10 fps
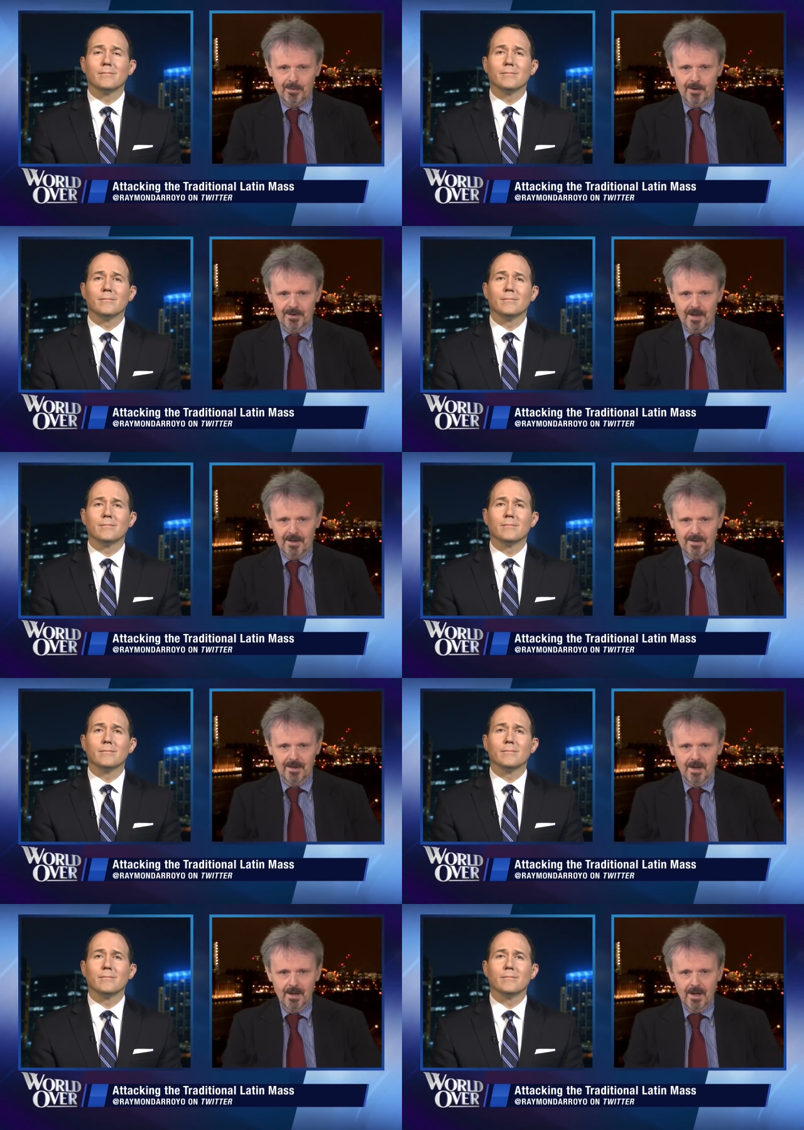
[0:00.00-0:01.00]
Speaker 1: process.
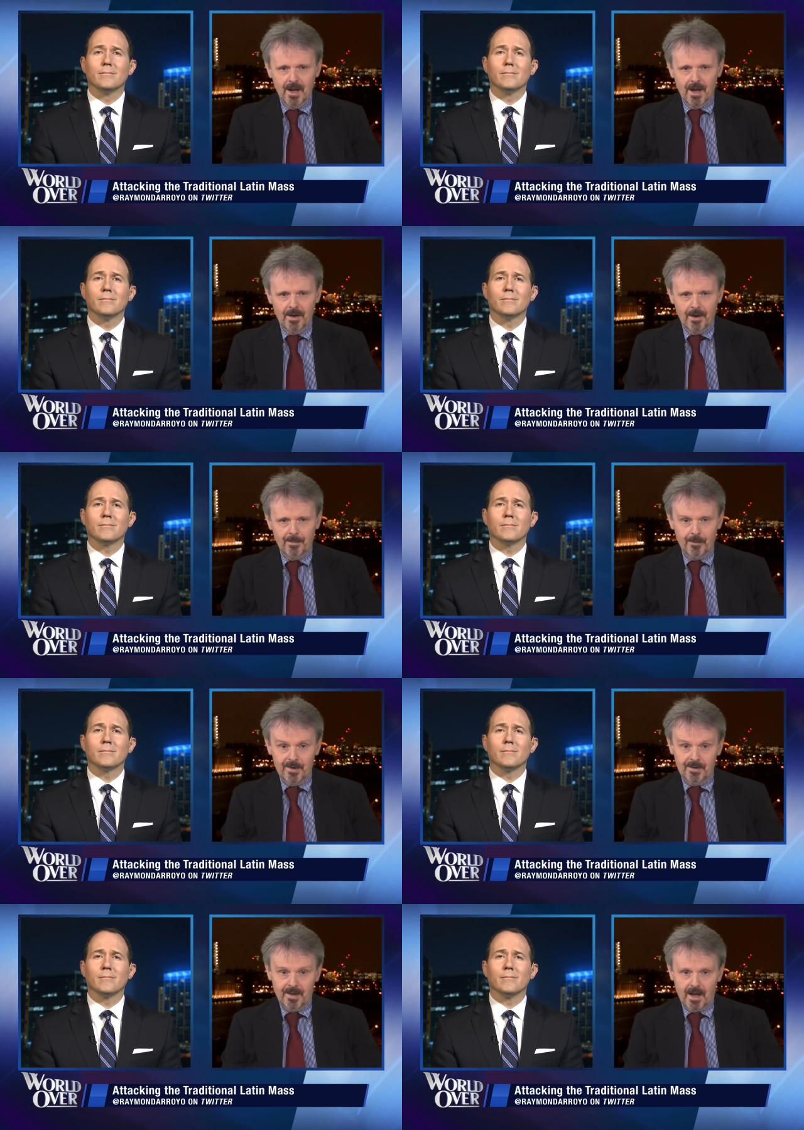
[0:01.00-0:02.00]
Uh, the
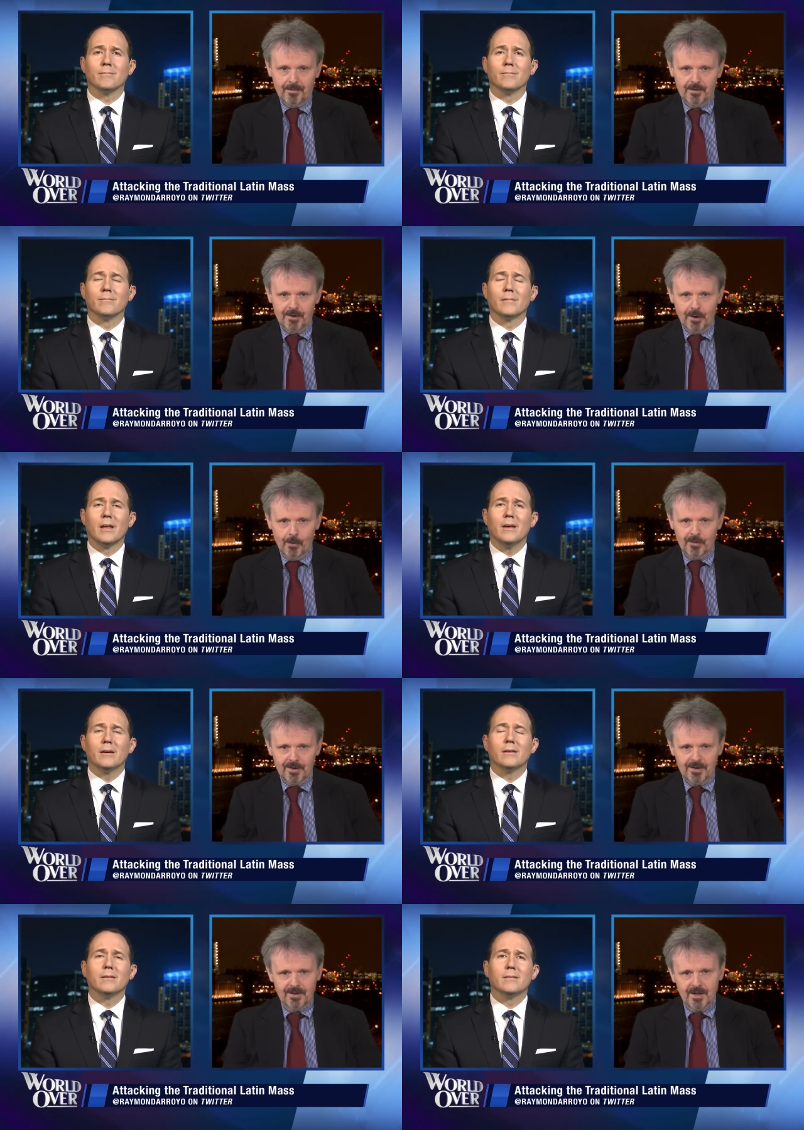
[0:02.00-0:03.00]
reason mm. they hmm. haven't told
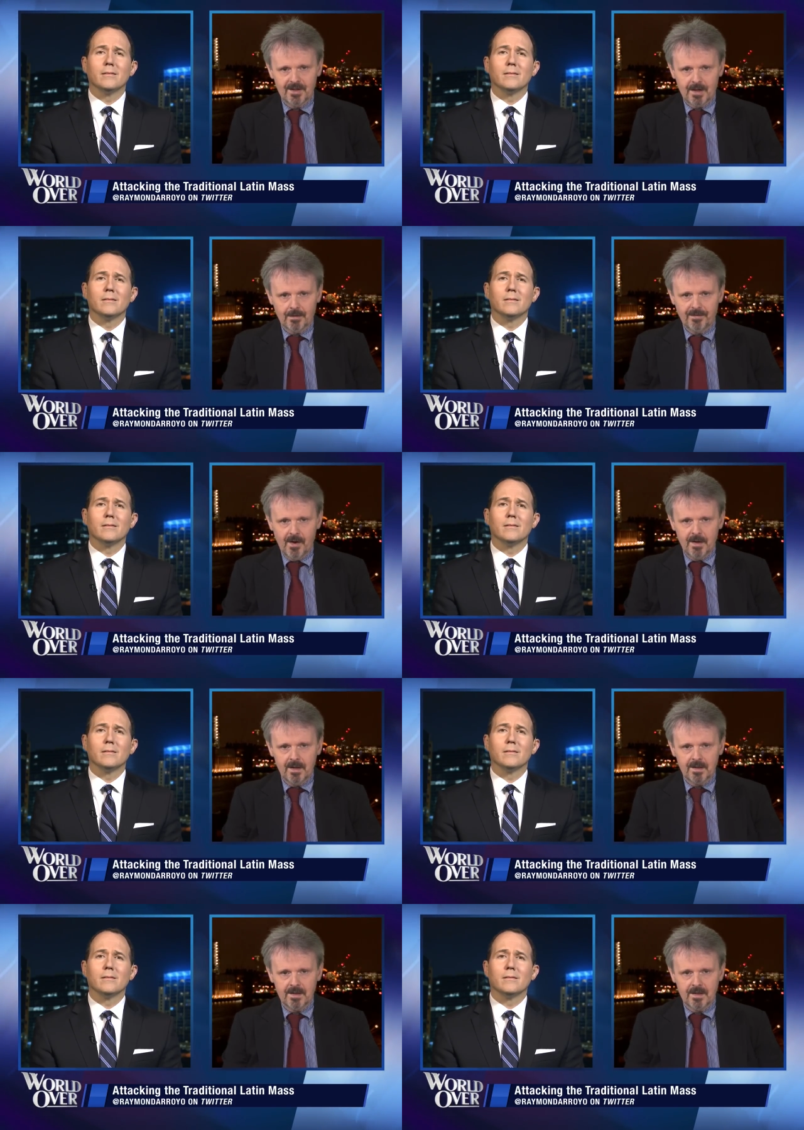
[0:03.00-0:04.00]
us the exact
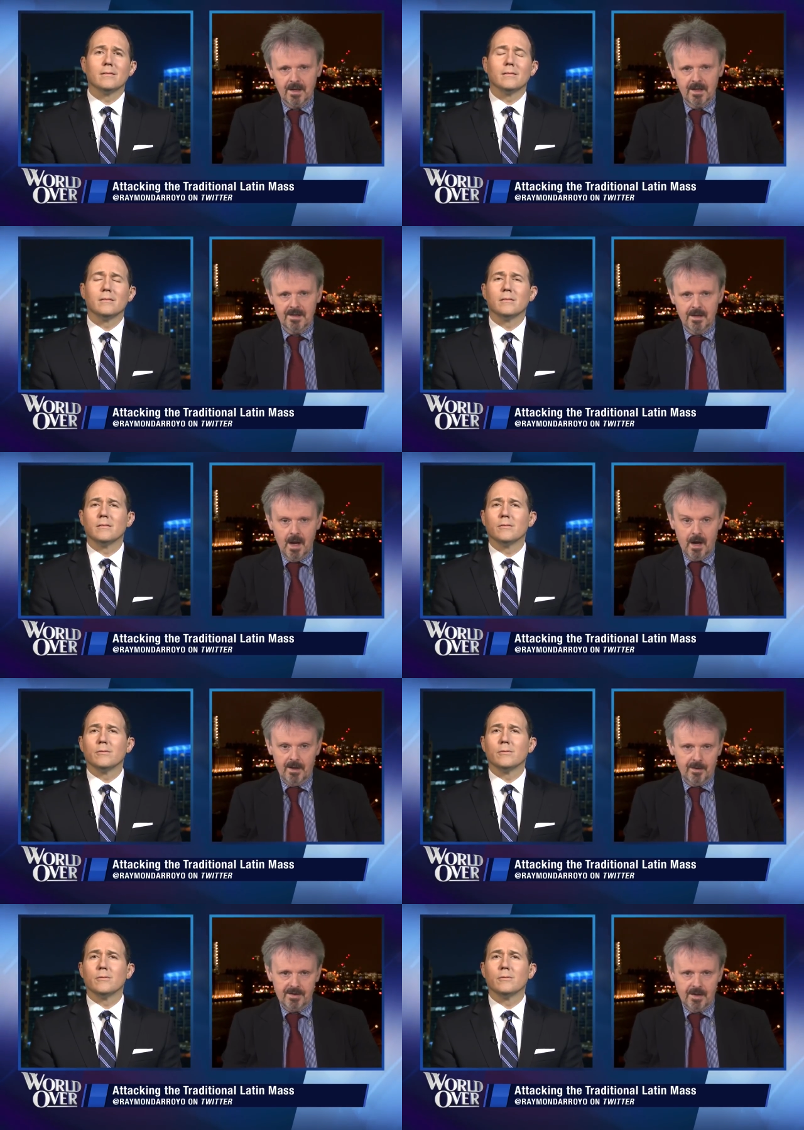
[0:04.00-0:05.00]
findings is
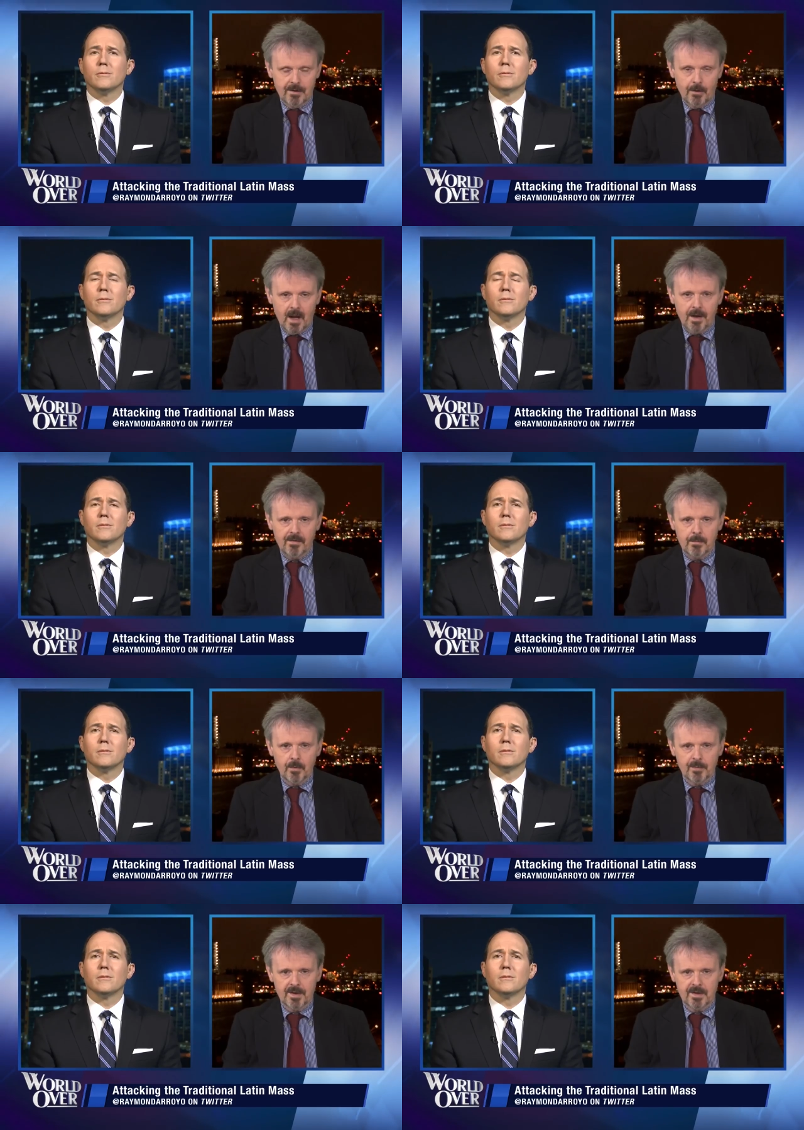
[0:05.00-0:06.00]
either because they don't have them
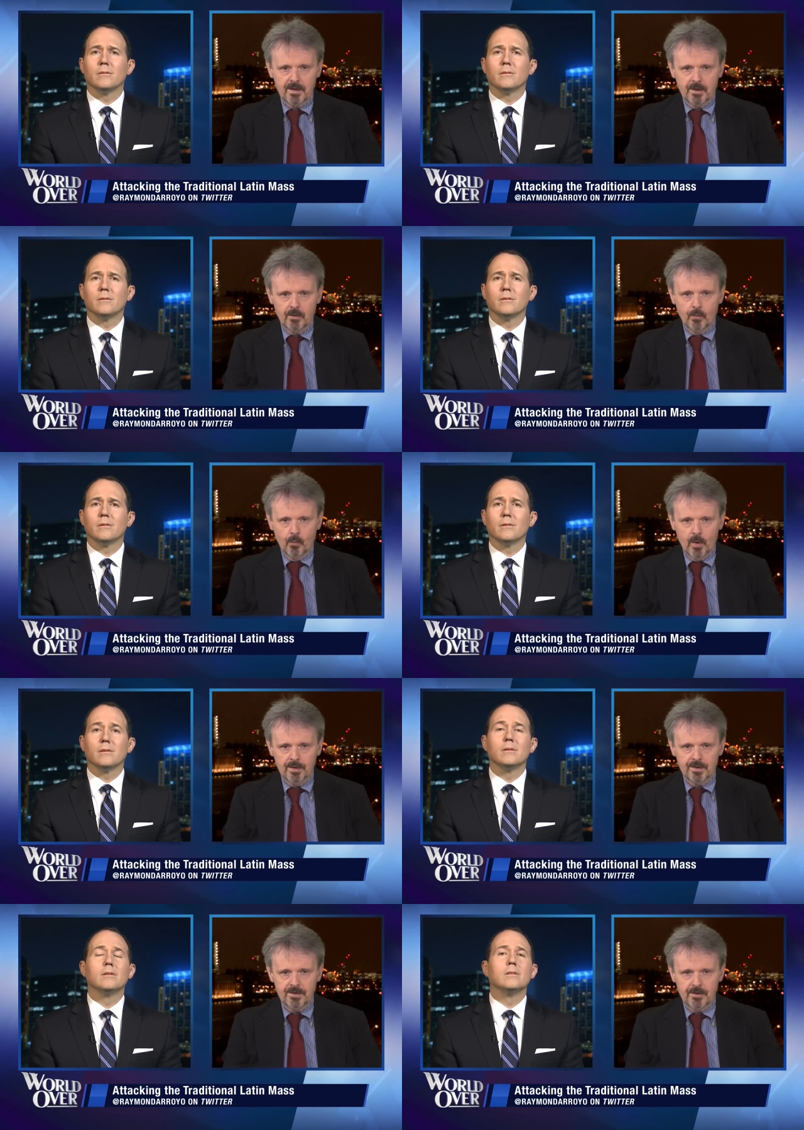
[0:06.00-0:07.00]
or because they don't
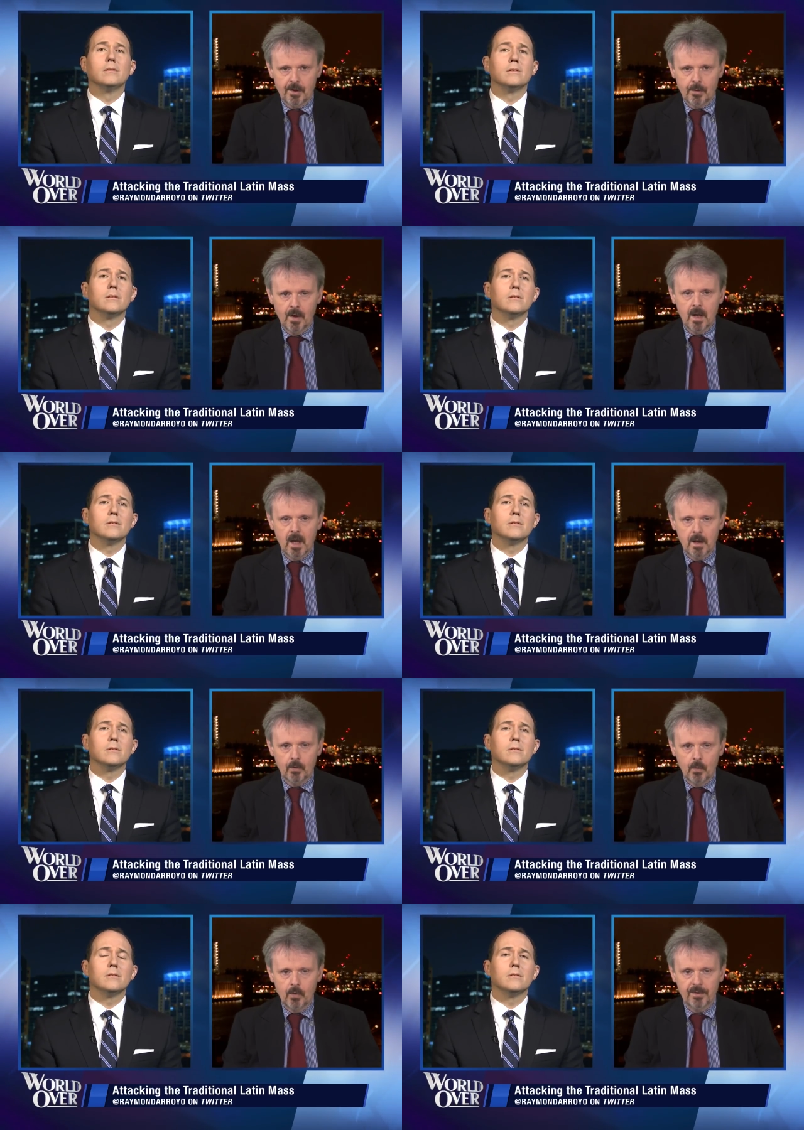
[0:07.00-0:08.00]
want us to know. It
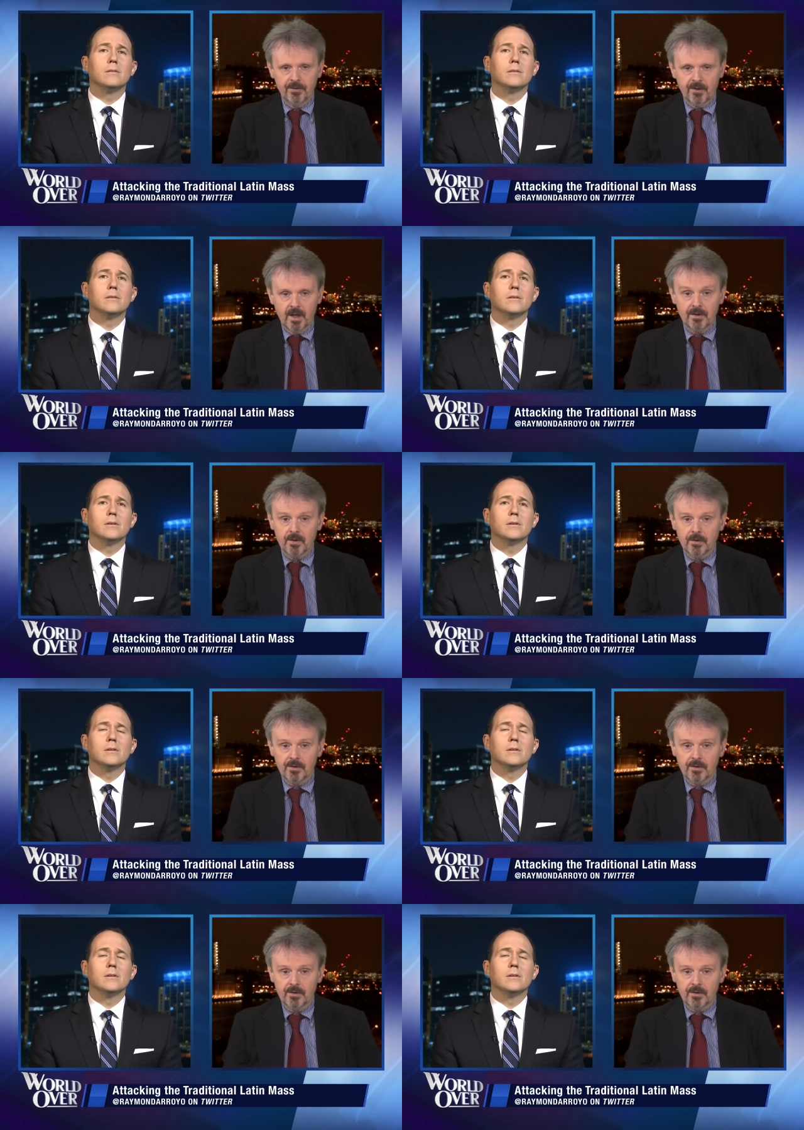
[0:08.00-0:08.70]
all stinks, as